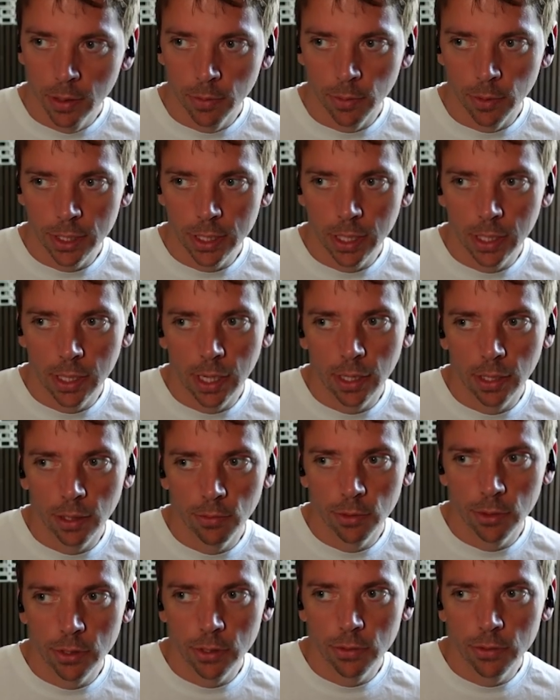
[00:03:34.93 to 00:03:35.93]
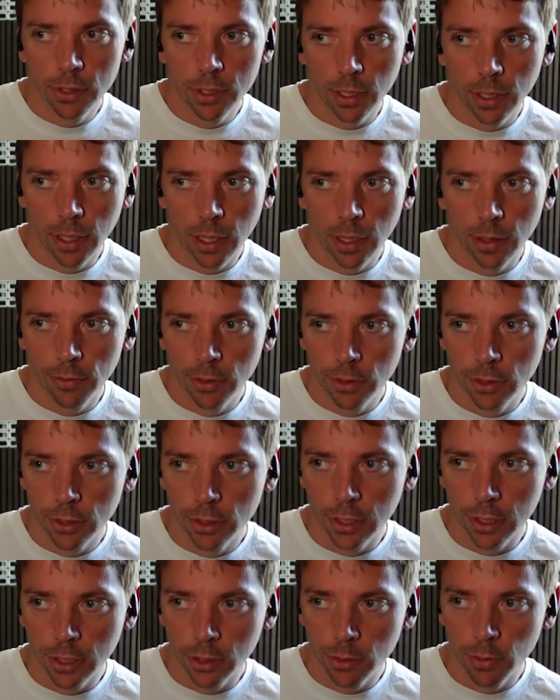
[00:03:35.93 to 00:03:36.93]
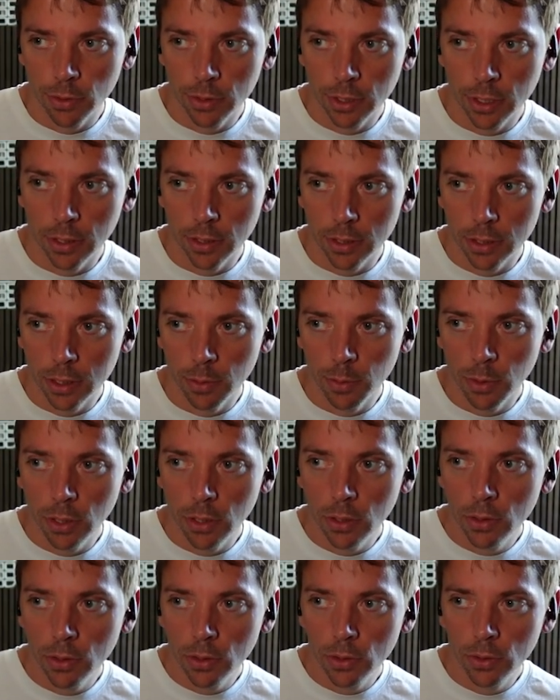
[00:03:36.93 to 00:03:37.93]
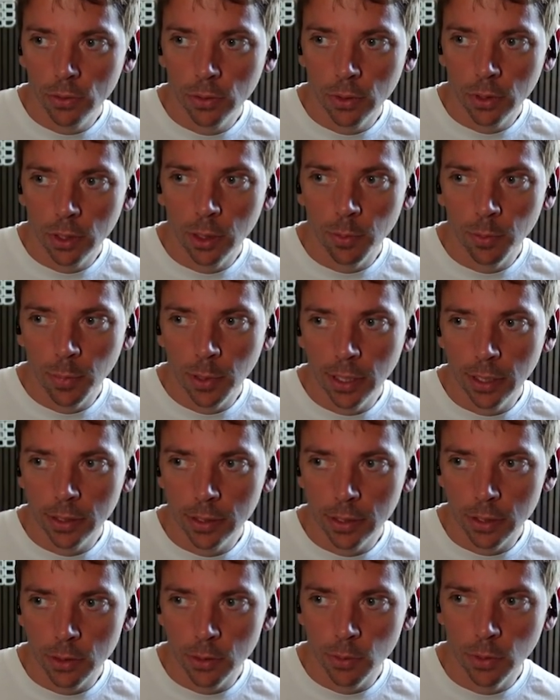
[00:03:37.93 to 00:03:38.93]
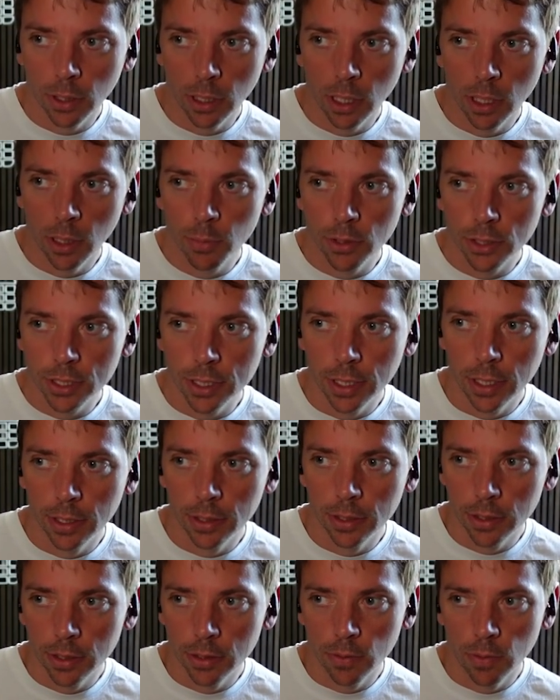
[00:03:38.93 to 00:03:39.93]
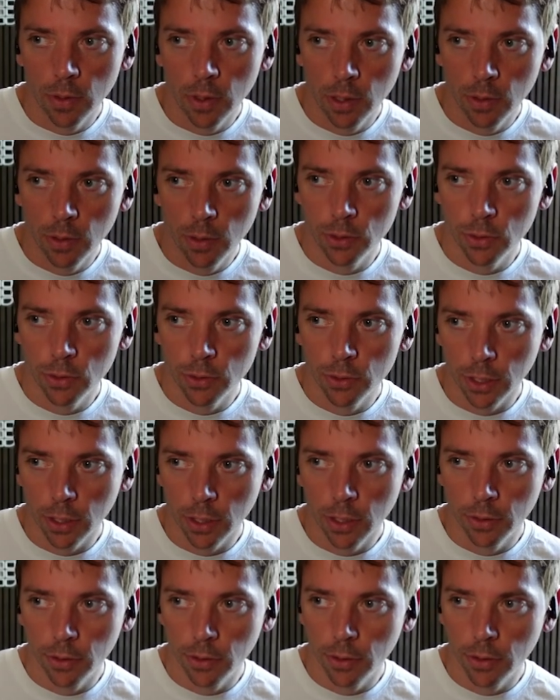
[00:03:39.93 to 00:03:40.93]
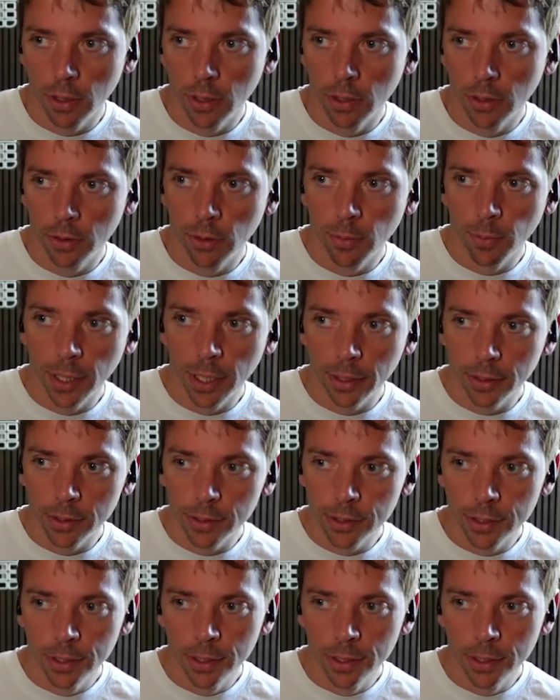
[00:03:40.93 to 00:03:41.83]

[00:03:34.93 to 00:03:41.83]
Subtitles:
We see that it was using an average of 6% CPU. It peaked at 28%. It was using under 100 megs